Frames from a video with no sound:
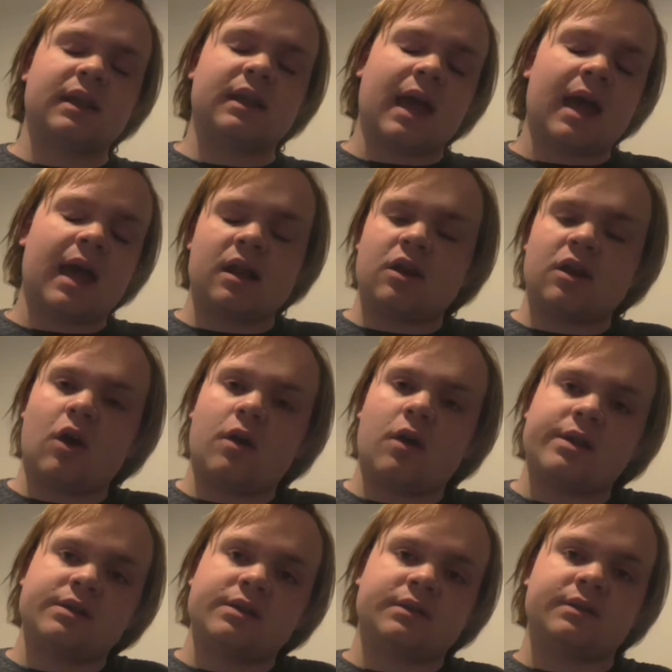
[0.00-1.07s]
can
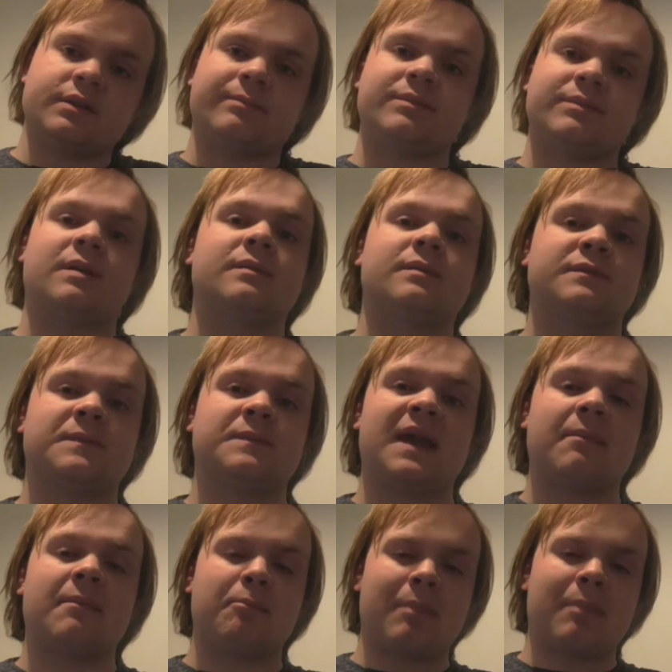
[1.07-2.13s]
college sometimes
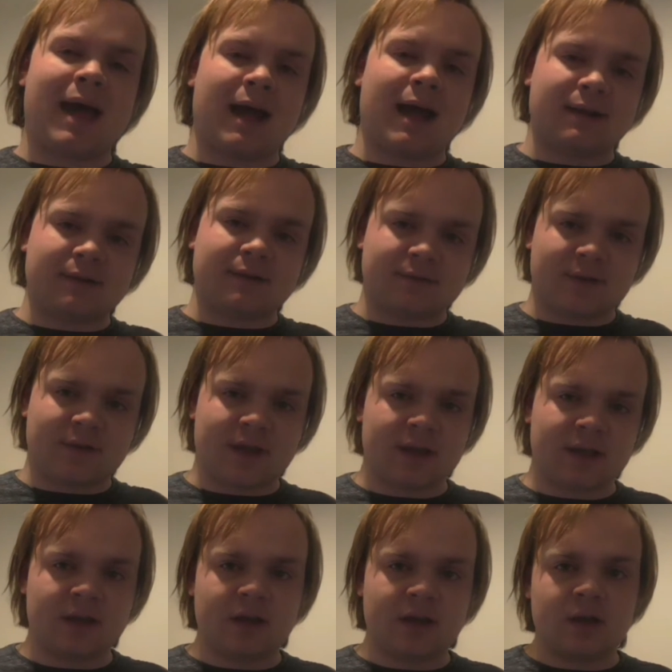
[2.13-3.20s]
be a bad
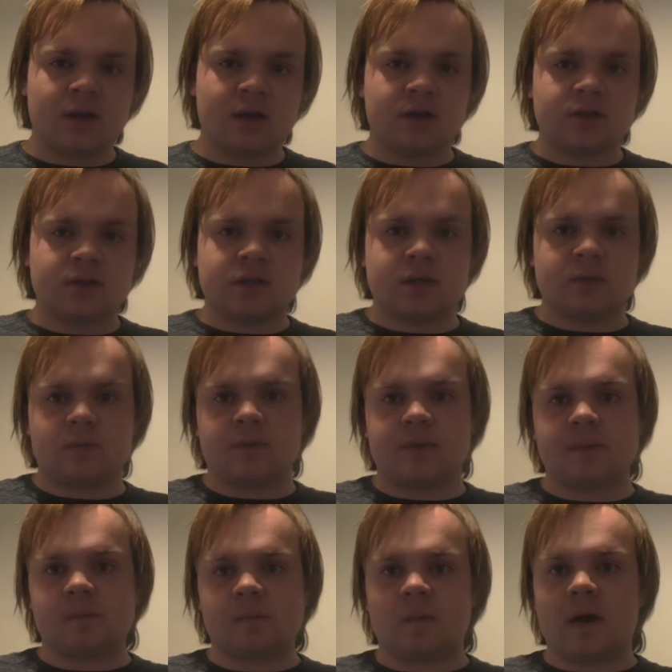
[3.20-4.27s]
thing to the
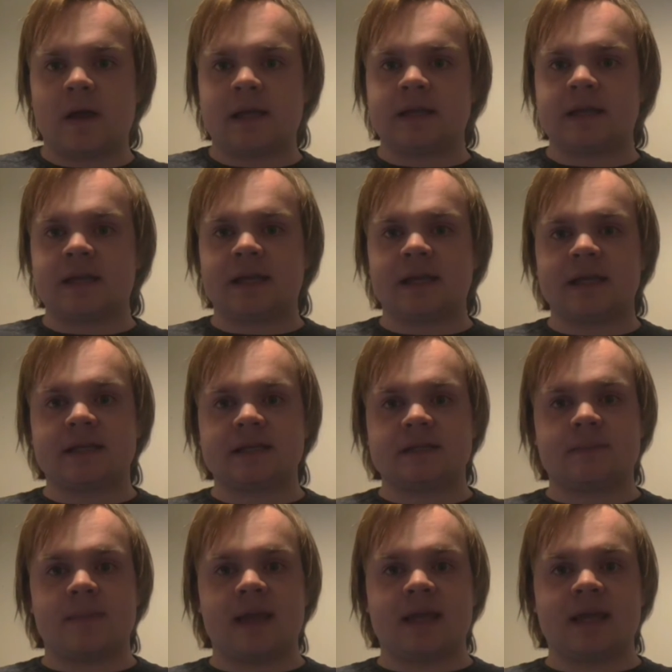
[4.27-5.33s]
point when
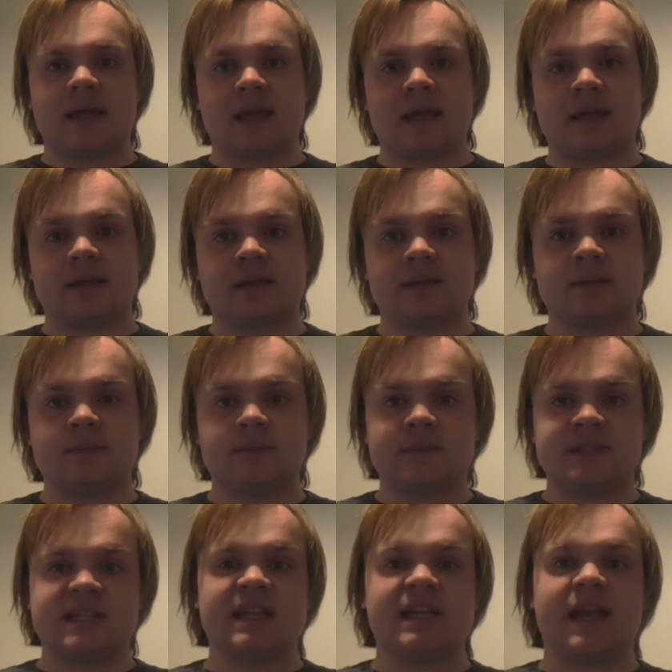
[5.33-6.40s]
it's making
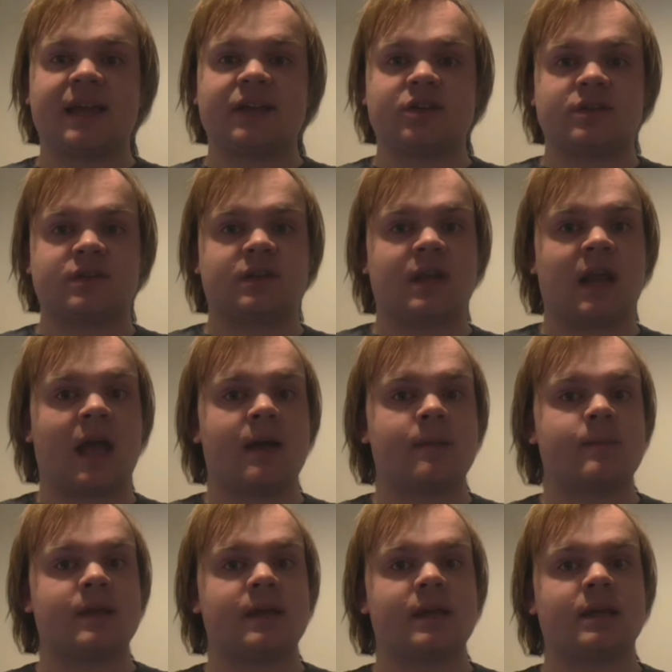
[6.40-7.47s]
teenagers
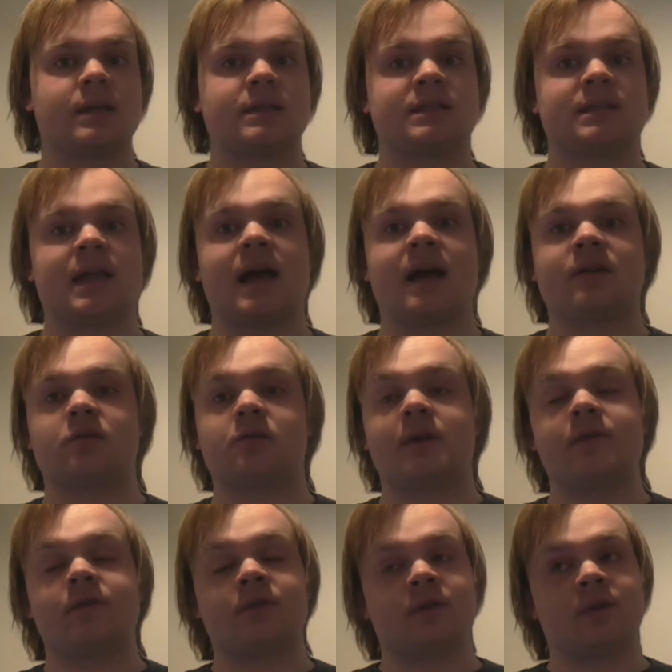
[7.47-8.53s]
unhappy, sad, or
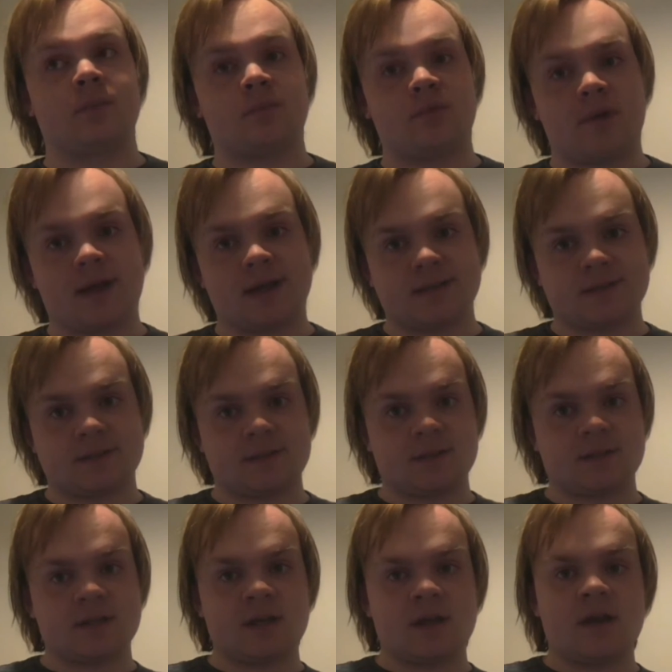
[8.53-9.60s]
even
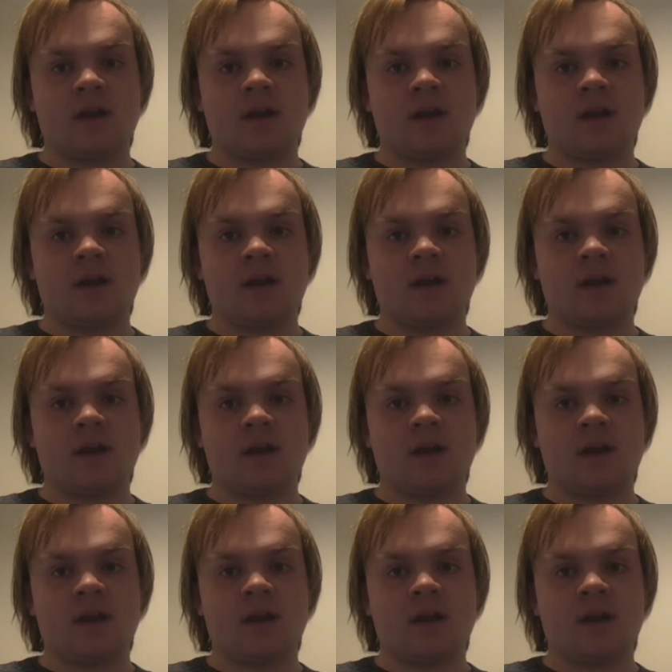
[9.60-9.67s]
depressed?